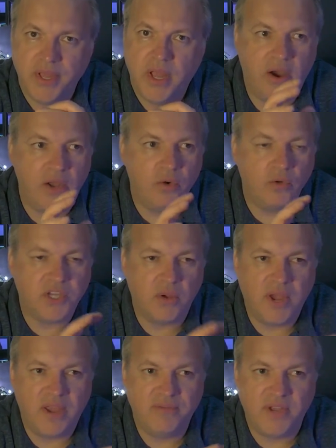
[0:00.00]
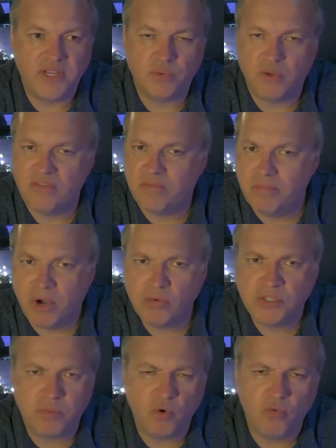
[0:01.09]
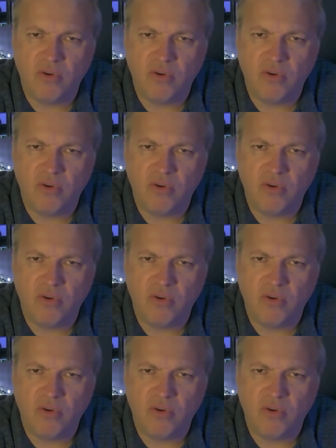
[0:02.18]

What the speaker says: I also have things with multiple